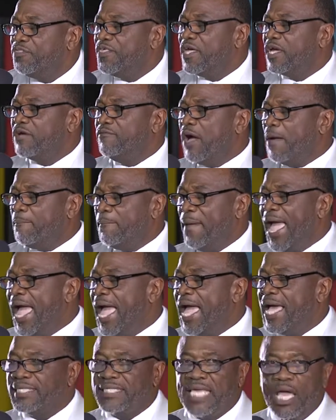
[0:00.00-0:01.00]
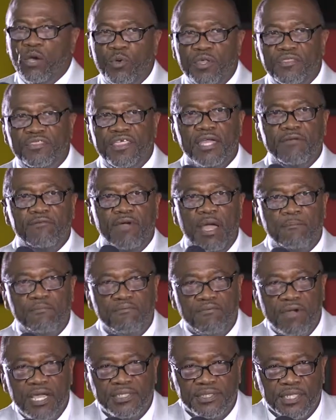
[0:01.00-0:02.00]
think of our past, how we think of our
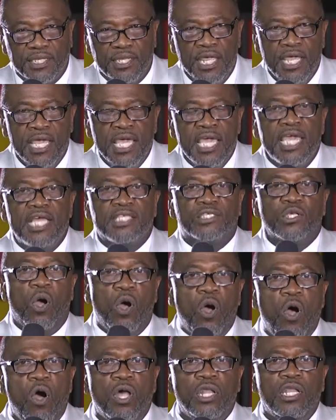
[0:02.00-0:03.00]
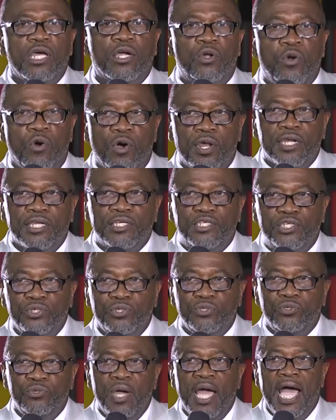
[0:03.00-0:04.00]
present. It's all according
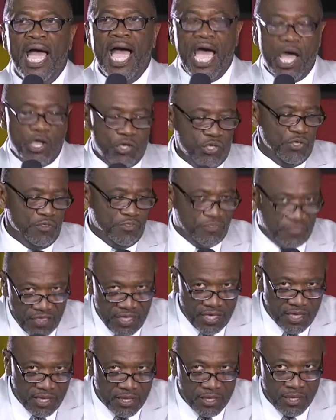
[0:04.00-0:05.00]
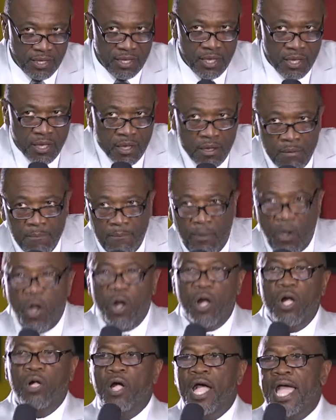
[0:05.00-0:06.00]
to how you think.
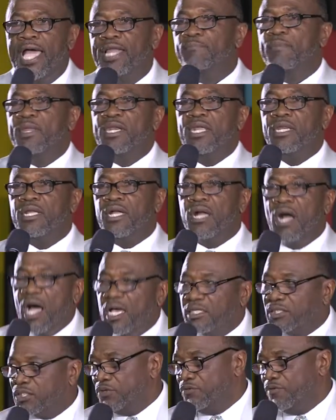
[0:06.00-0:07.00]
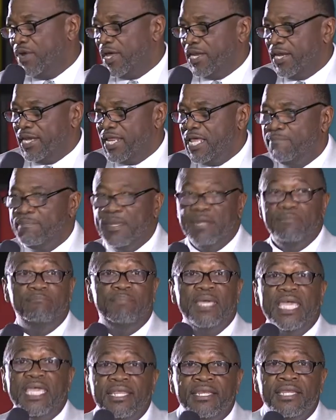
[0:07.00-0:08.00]
Paul had been incarcerated, he'd been
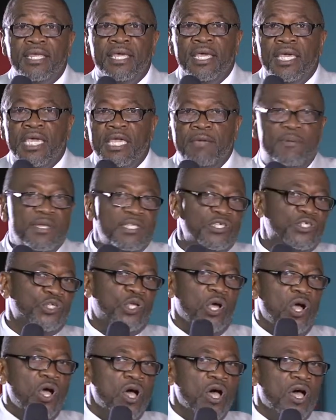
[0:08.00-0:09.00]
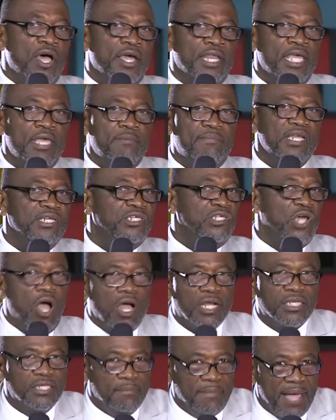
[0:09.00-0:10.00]
beat, he'd been scorned, he'd been
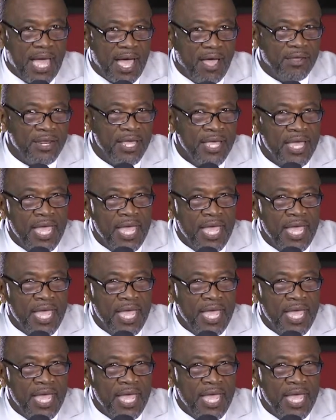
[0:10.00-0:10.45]
talked about,